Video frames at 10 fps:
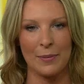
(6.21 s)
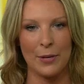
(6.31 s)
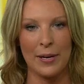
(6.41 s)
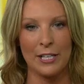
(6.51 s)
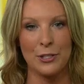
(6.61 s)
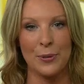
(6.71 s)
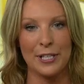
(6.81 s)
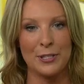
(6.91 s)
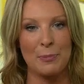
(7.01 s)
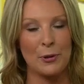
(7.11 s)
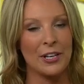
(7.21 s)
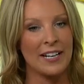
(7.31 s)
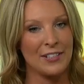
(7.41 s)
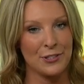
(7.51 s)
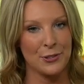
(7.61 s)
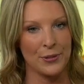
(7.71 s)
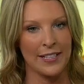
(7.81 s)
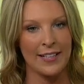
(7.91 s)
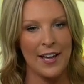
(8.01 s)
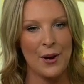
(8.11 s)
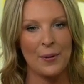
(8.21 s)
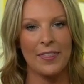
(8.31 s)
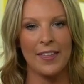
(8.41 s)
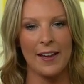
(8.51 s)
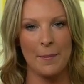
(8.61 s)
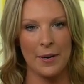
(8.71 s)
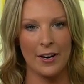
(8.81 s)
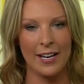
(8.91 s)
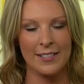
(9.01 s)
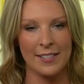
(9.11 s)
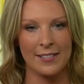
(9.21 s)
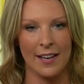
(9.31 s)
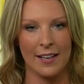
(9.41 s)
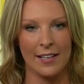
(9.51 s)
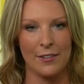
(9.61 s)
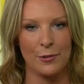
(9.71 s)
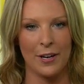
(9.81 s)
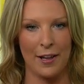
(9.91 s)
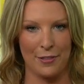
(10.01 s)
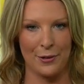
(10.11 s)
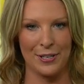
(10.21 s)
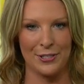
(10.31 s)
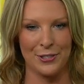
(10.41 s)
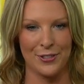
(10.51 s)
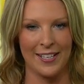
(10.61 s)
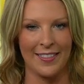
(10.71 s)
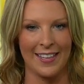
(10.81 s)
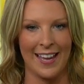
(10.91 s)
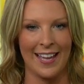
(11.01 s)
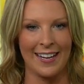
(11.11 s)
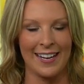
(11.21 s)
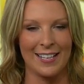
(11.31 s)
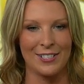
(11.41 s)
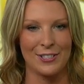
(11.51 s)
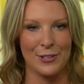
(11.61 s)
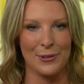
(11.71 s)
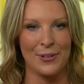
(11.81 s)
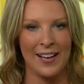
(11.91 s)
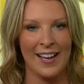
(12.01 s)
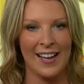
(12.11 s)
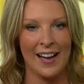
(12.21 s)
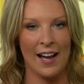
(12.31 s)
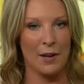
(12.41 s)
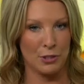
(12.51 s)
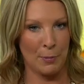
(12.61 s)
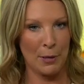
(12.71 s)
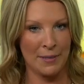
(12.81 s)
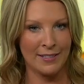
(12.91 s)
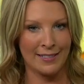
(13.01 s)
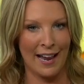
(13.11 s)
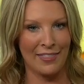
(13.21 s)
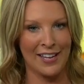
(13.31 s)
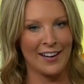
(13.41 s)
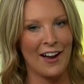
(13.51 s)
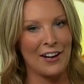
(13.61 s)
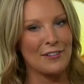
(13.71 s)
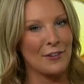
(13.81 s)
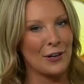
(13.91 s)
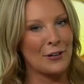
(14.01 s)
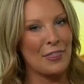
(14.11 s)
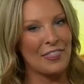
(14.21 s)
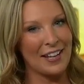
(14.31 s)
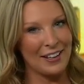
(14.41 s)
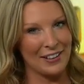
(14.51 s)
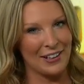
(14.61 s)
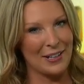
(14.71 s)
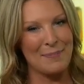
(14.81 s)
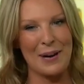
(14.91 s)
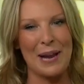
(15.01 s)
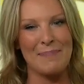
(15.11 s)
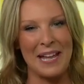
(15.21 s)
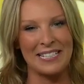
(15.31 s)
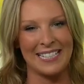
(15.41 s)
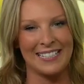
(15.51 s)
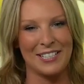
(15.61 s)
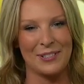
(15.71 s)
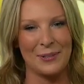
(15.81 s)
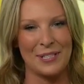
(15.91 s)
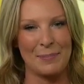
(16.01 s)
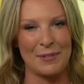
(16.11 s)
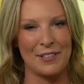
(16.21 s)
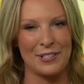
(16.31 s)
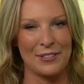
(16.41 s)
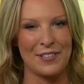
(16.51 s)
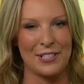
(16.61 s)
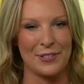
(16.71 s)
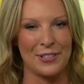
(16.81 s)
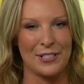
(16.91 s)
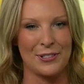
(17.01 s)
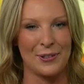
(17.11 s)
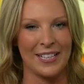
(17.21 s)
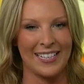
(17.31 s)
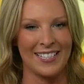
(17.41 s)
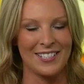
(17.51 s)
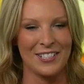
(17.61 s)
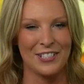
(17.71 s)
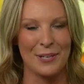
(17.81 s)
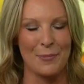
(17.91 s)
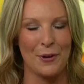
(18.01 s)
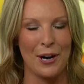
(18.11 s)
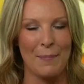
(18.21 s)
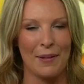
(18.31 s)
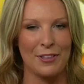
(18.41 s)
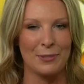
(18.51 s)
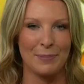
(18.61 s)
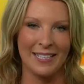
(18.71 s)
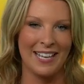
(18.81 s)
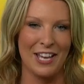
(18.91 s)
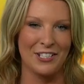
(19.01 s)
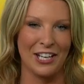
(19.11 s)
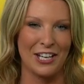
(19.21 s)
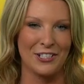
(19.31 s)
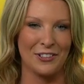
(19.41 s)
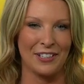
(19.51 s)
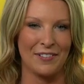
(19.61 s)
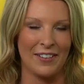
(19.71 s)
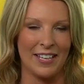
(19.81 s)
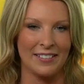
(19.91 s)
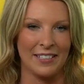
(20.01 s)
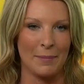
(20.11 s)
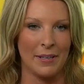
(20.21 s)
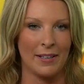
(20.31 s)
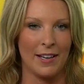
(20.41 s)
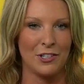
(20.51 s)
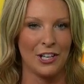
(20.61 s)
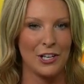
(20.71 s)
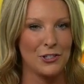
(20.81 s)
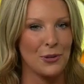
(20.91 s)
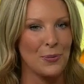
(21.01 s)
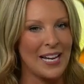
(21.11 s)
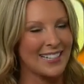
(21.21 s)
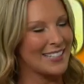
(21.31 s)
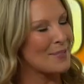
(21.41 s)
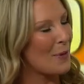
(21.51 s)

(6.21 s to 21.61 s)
get ready to explore history with the American Society for Ethnohistory and the NDSU department at the iconic Fargo Theater. Brad Benton, Associate Professor of History, is joining us to share more about this big educational event and a big educational week. Good